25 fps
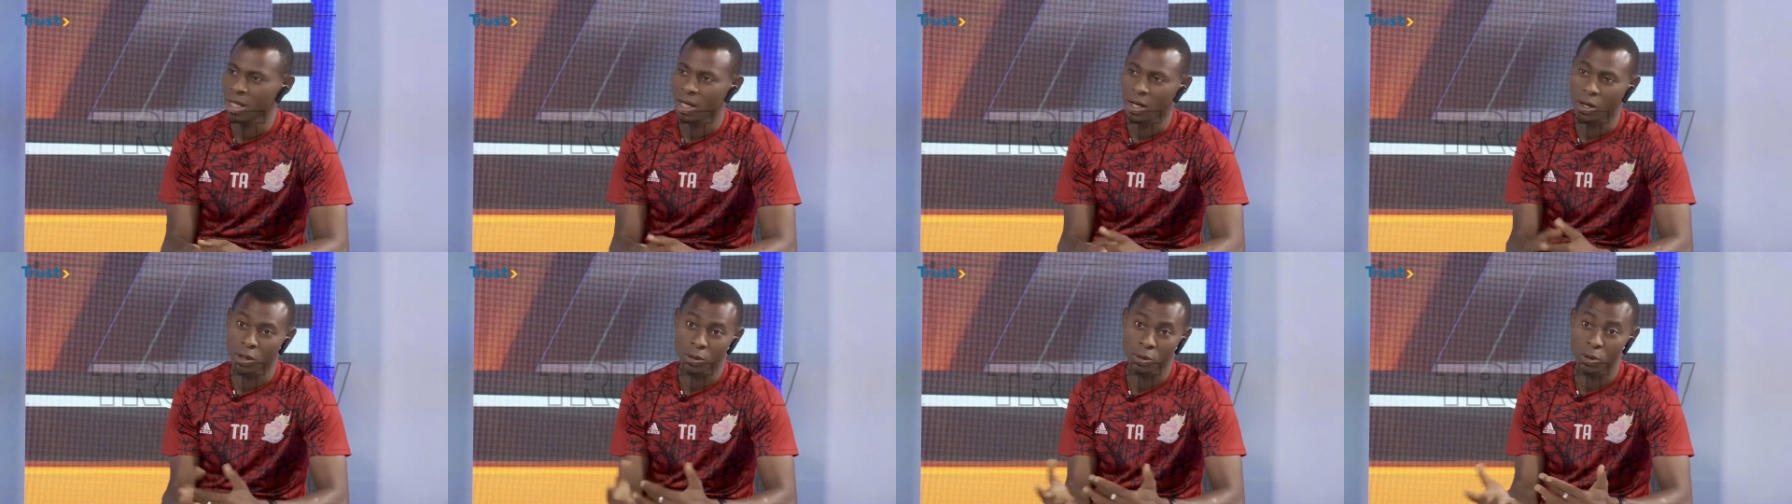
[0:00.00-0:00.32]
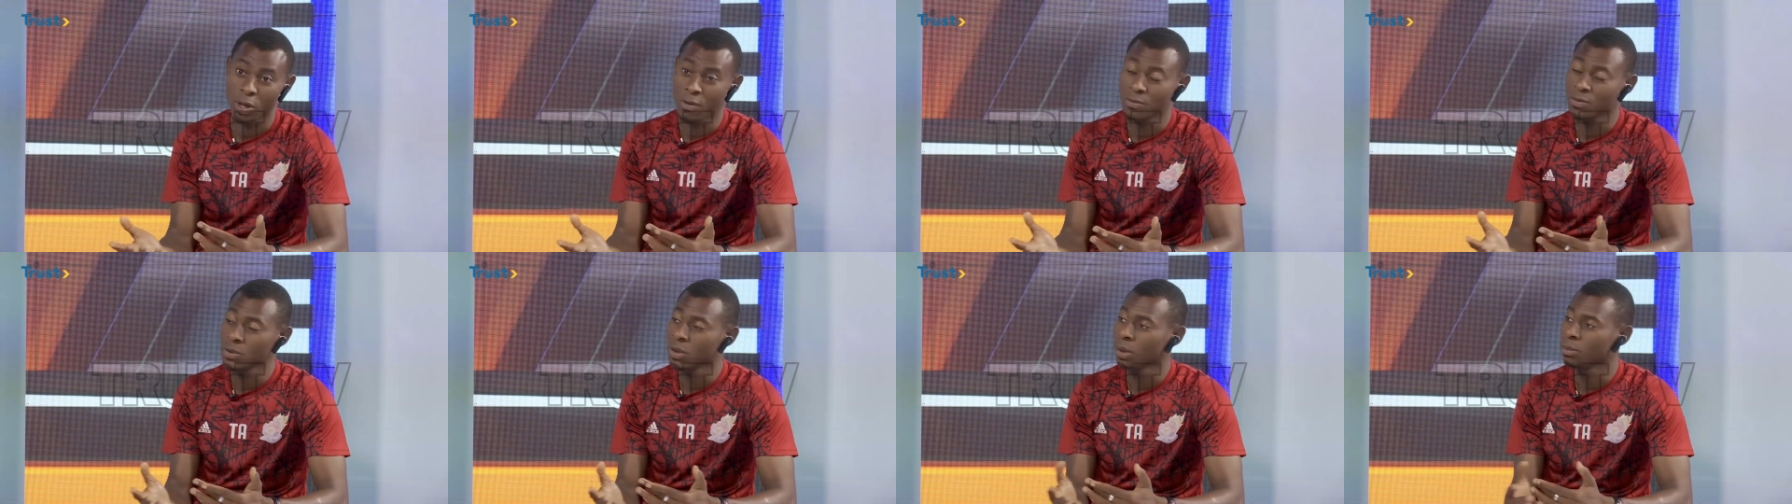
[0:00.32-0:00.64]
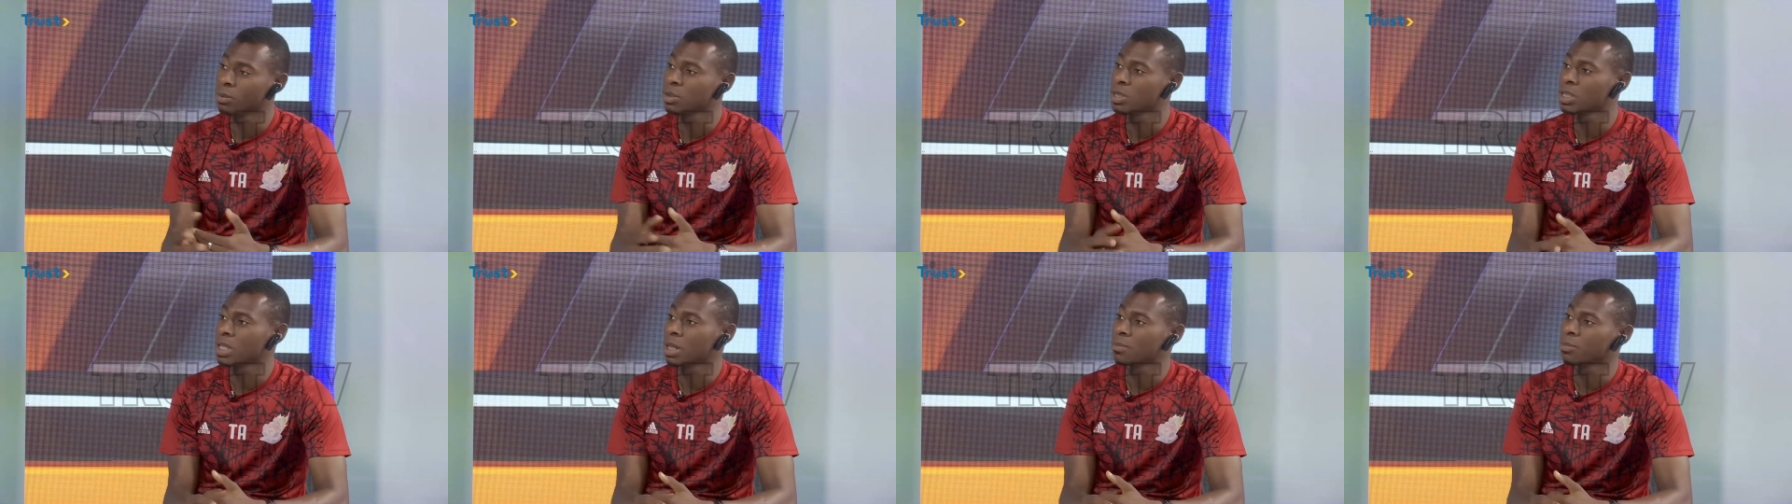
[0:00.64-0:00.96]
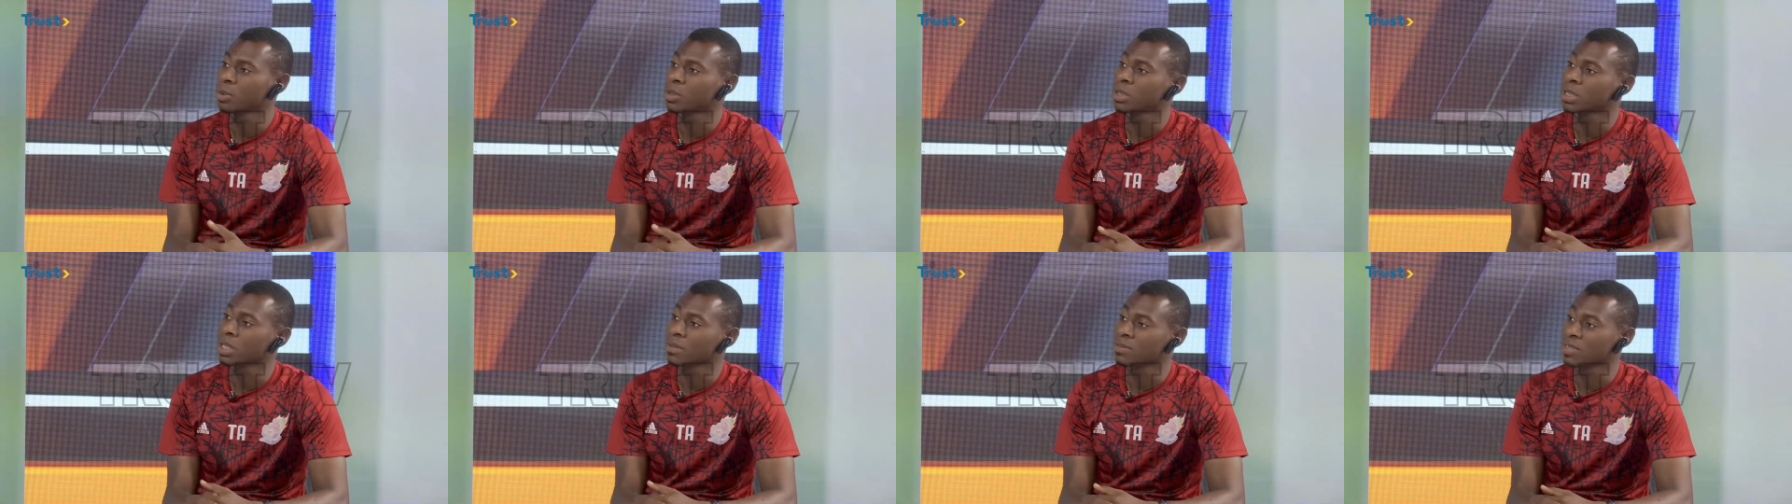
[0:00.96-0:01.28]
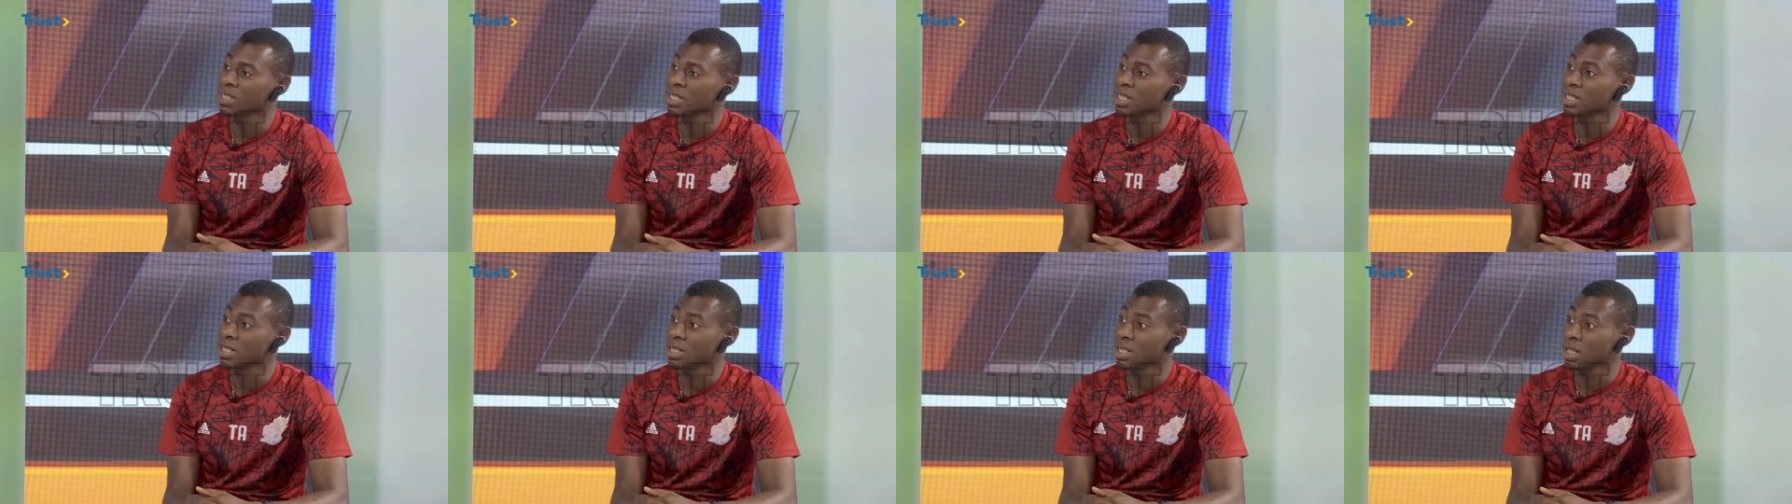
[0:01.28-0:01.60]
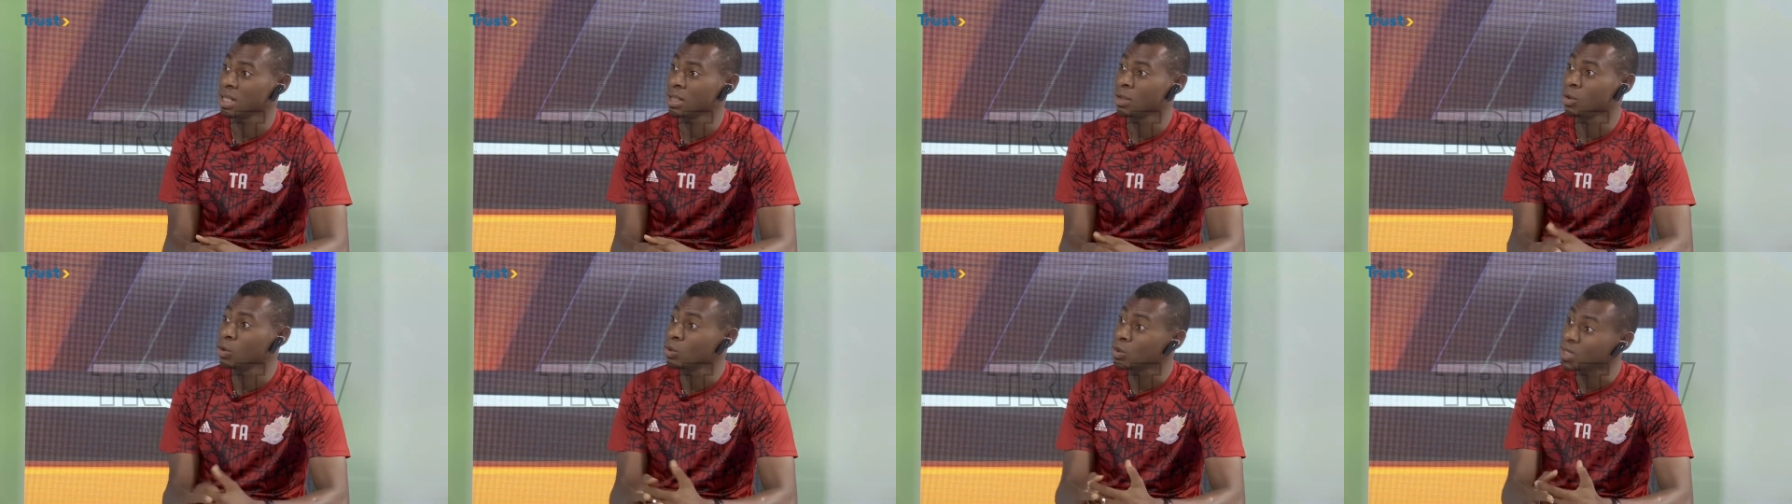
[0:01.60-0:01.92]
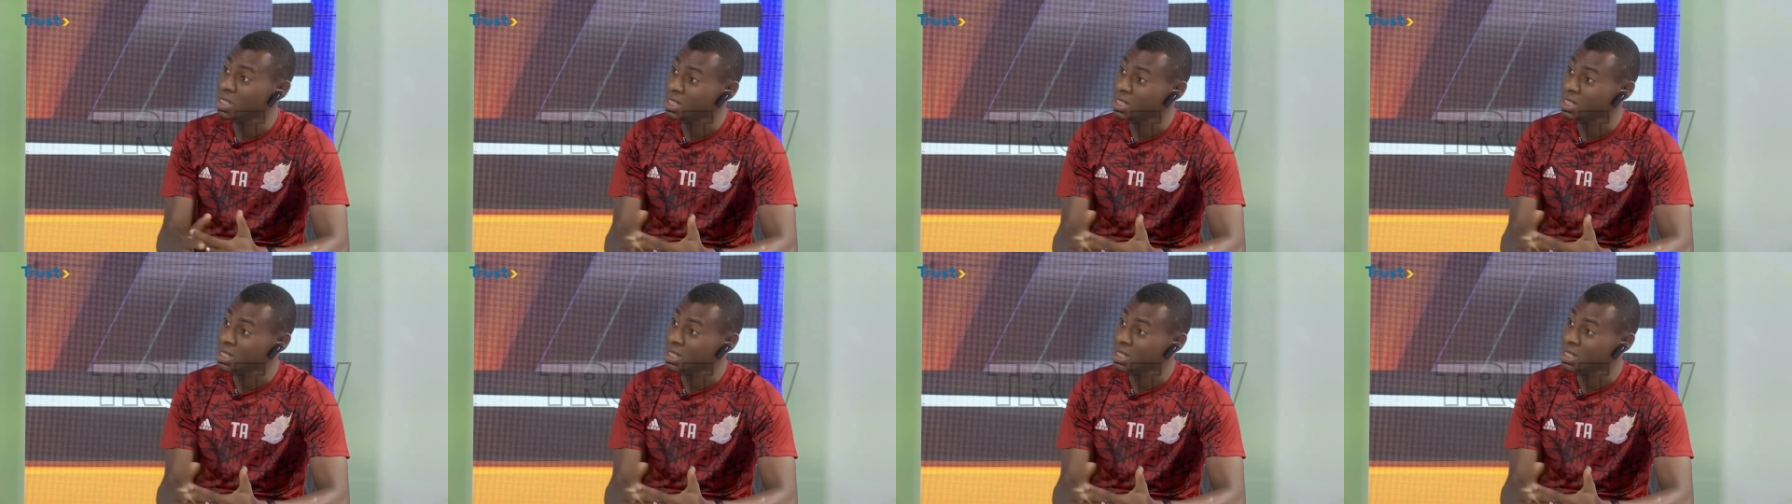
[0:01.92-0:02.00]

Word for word: Although F W C Champions F C is a new